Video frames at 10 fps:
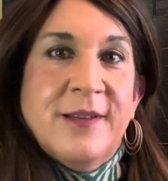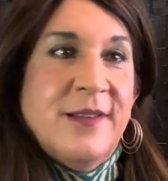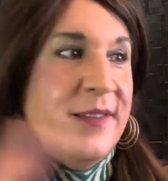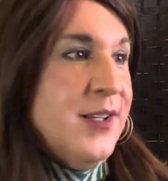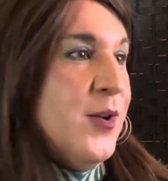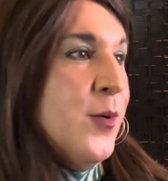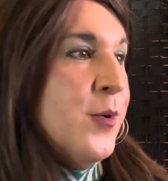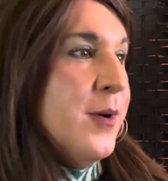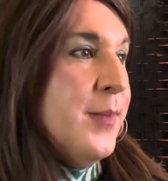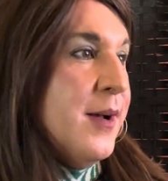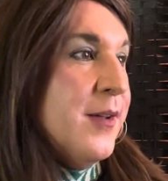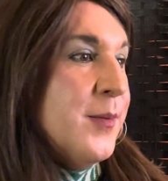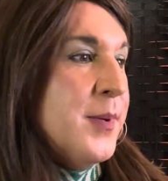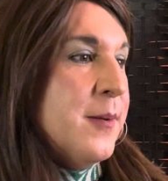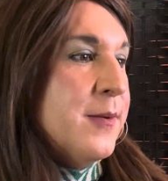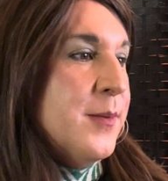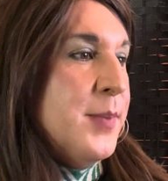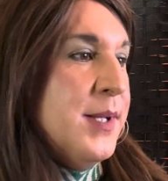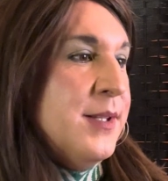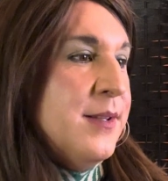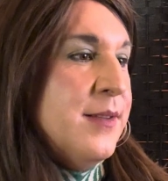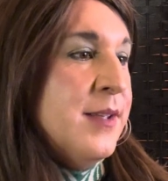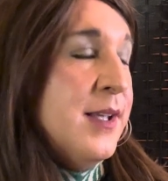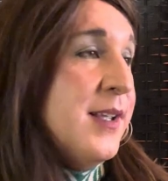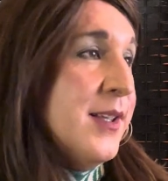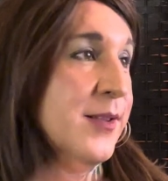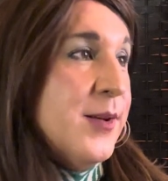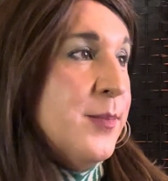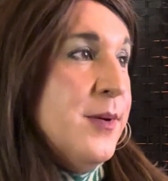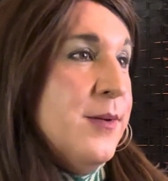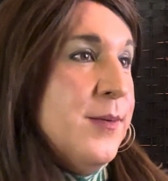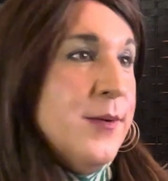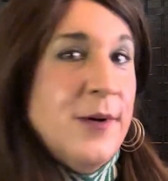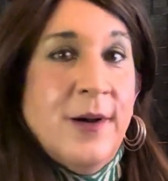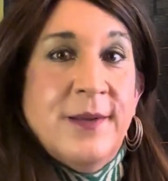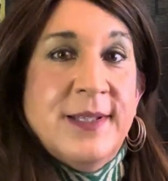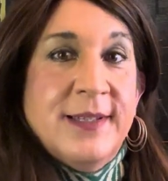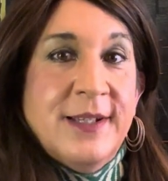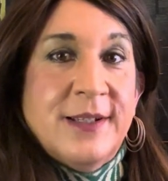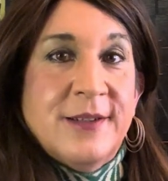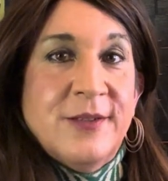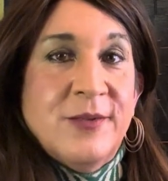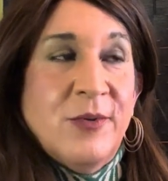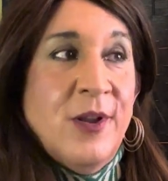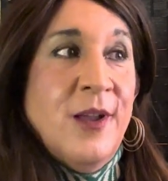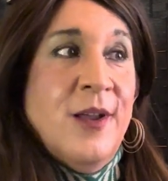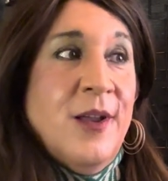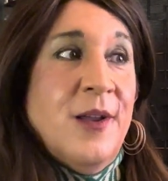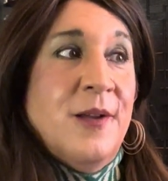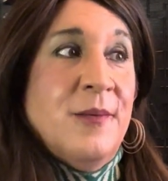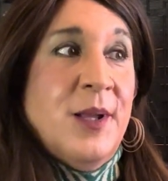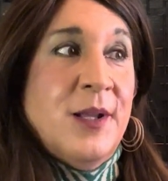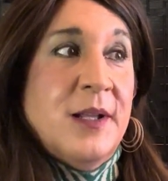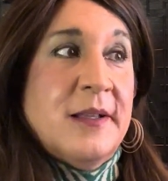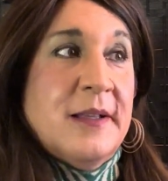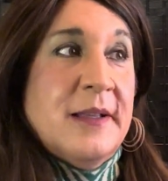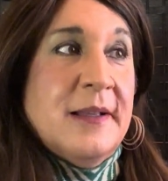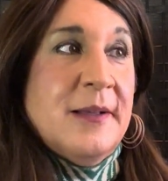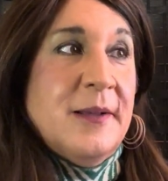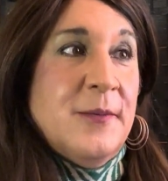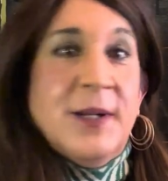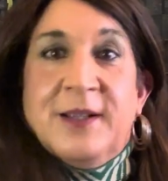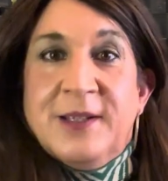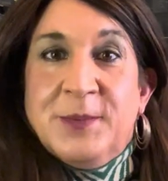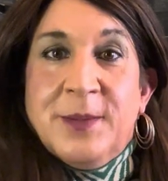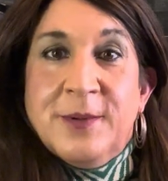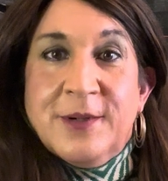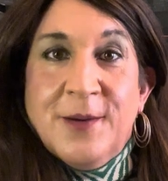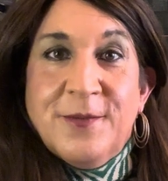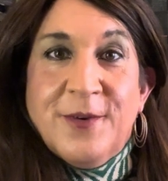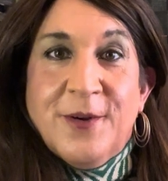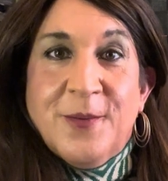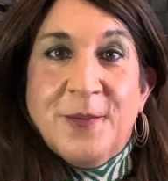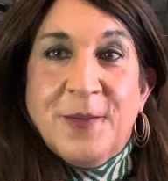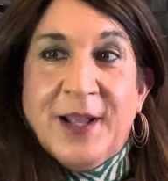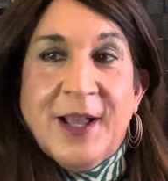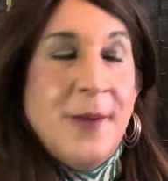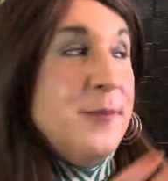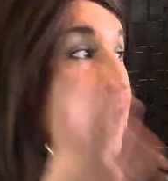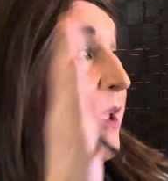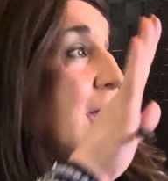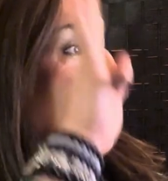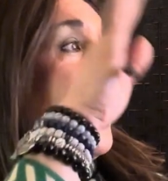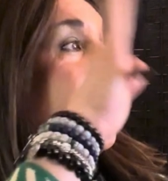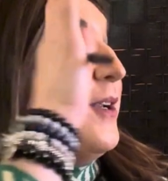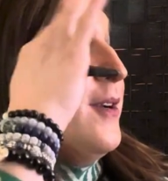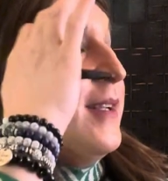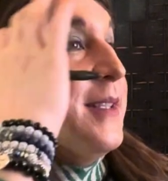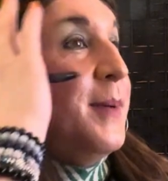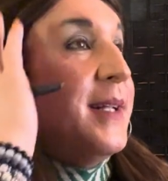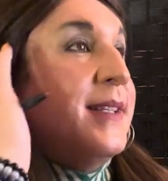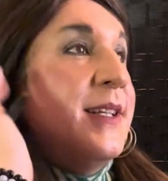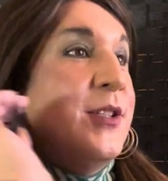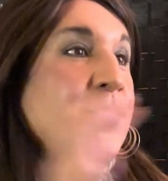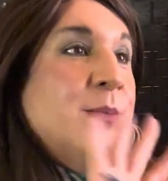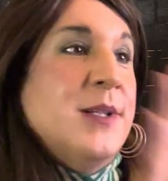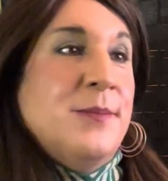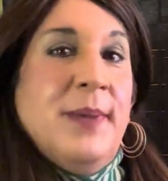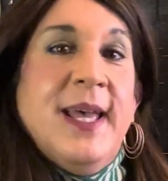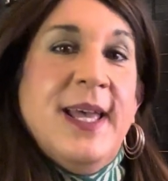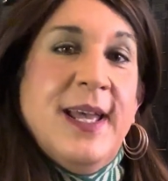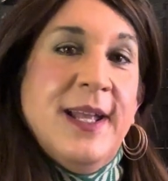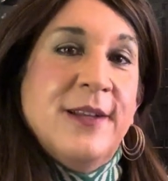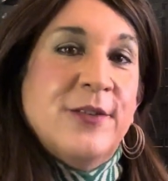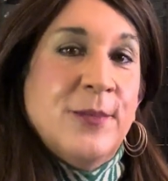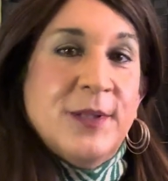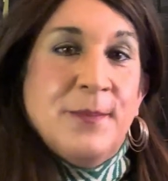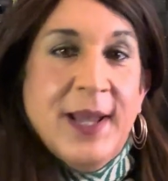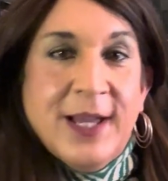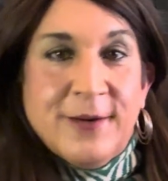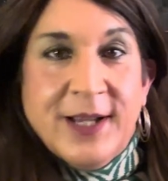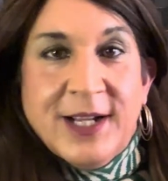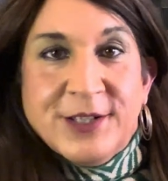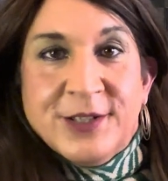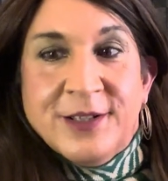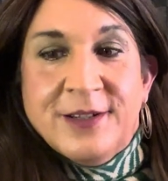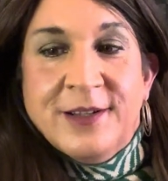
So don't worry about other people's opinions. You look beautiful, all these things. Like, where do these people come from? Like, I'm out here expecting so much bad reaction.